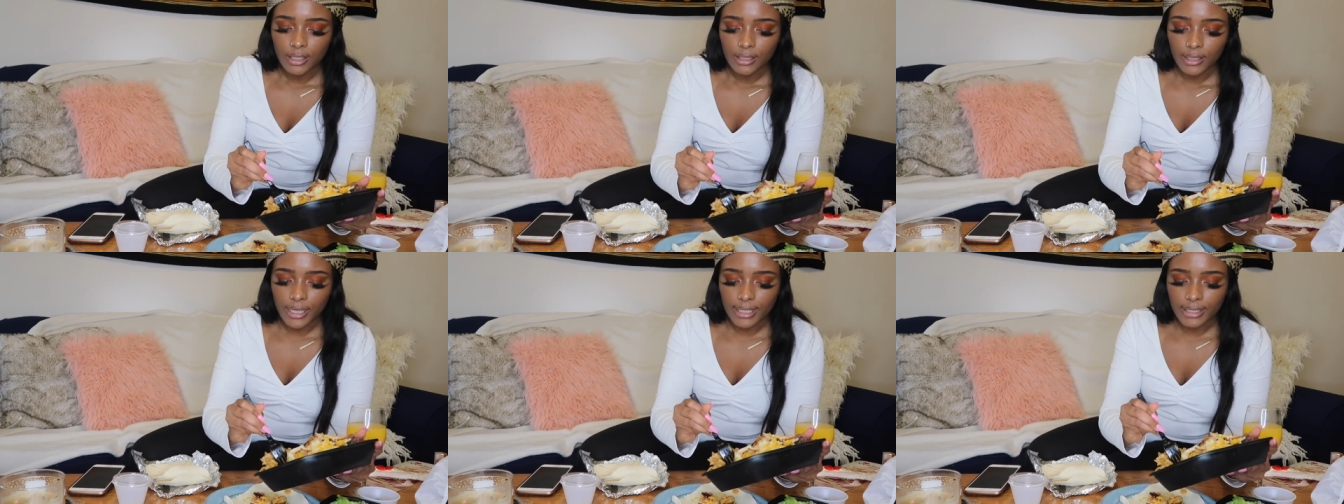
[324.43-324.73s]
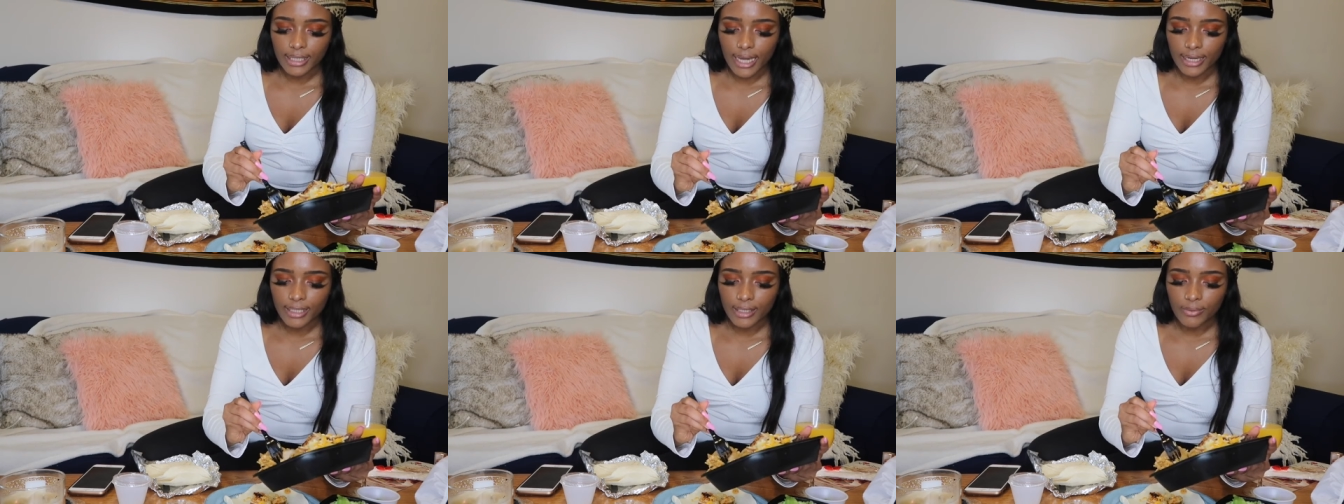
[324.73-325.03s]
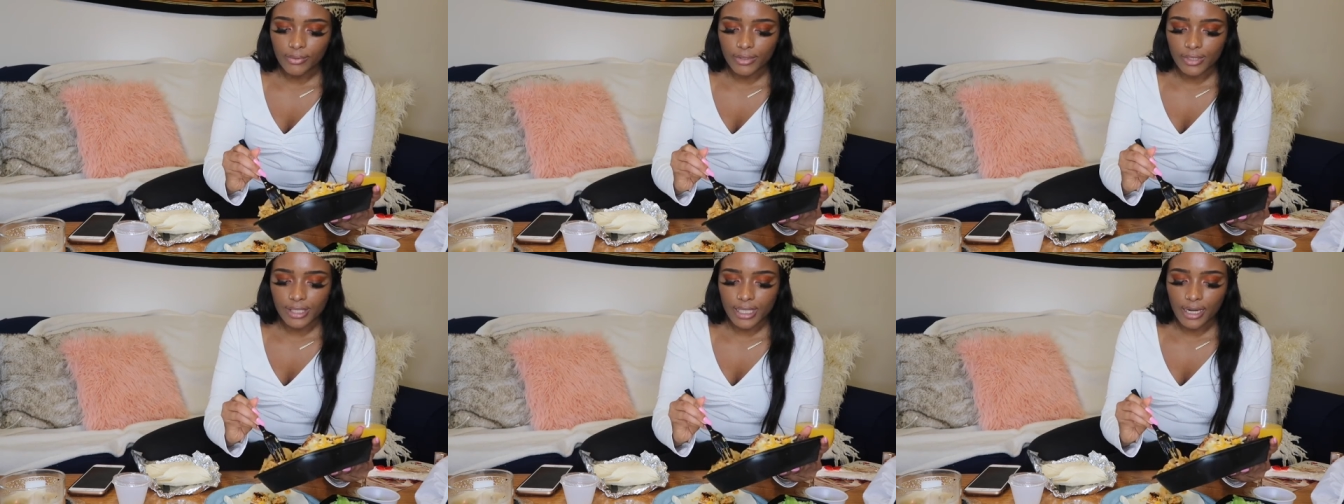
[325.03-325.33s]

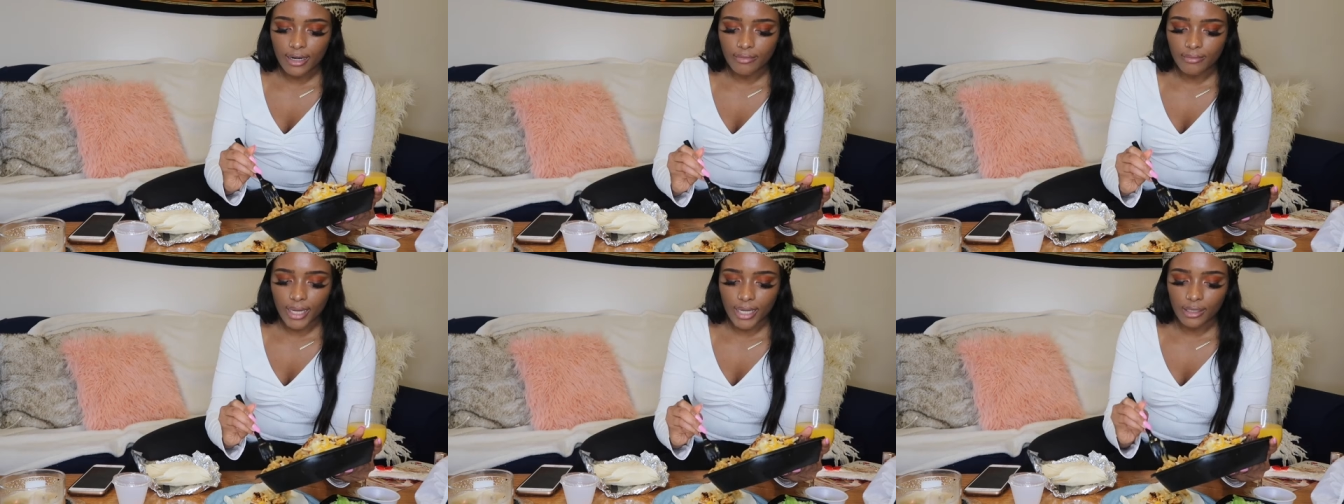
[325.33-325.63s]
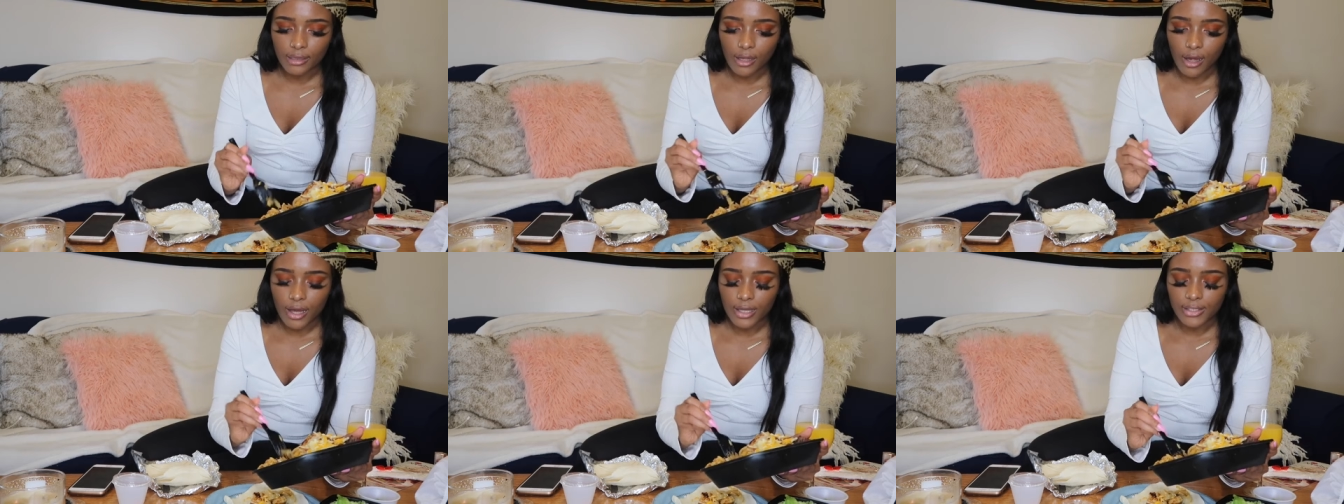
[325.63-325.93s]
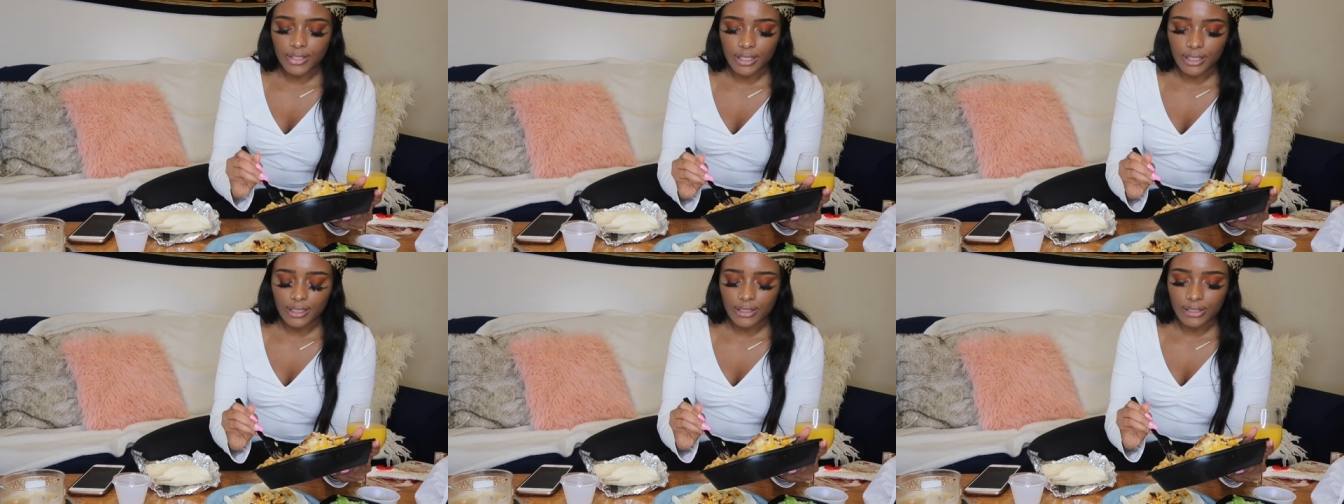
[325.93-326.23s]
90% of my
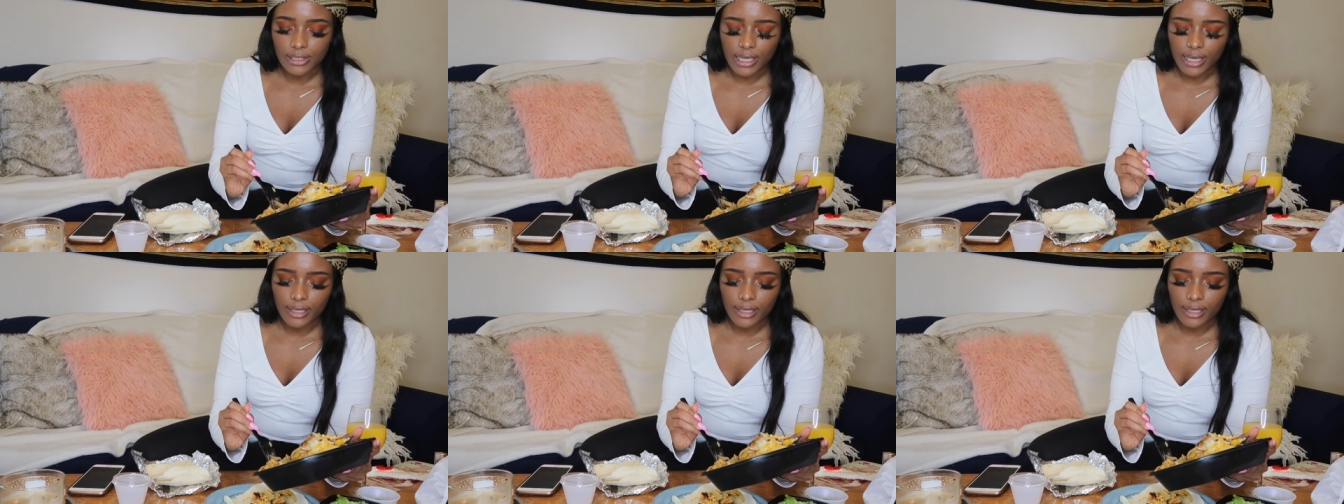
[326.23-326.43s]
closet is